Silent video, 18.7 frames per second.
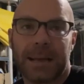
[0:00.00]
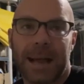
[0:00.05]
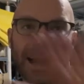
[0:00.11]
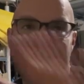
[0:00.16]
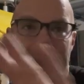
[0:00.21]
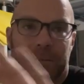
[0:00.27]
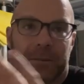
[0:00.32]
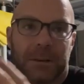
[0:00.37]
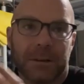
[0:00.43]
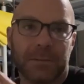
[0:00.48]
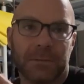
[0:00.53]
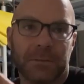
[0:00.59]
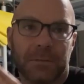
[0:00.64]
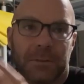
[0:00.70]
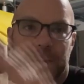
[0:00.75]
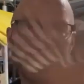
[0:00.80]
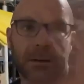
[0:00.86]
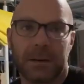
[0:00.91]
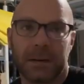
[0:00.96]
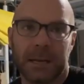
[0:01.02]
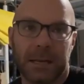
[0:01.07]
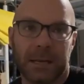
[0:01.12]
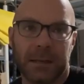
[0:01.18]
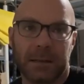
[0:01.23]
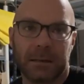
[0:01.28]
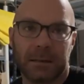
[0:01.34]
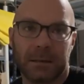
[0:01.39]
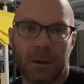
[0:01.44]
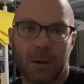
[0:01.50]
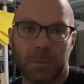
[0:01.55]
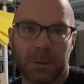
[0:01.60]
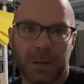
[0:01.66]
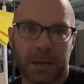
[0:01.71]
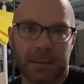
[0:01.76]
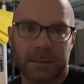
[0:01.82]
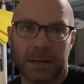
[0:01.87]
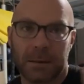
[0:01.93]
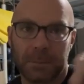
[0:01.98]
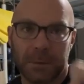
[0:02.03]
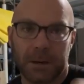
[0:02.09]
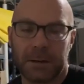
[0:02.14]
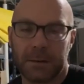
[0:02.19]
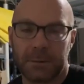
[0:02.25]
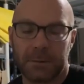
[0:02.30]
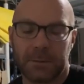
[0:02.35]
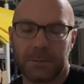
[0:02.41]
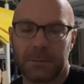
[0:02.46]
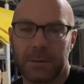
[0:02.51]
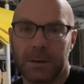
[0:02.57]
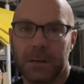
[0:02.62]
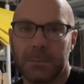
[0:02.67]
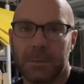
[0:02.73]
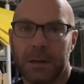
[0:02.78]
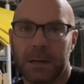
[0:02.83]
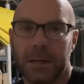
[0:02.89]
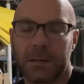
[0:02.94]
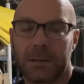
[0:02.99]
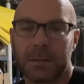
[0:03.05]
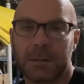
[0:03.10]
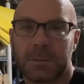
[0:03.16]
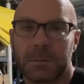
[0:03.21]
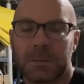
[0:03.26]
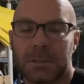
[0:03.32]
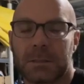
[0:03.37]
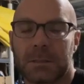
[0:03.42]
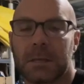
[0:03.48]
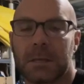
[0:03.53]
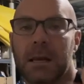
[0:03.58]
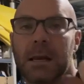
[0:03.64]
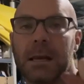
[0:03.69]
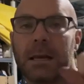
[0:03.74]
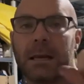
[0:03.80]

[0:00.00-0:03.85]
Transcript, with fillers: Have a very, hope you guys had a merry, very Merry Christmas.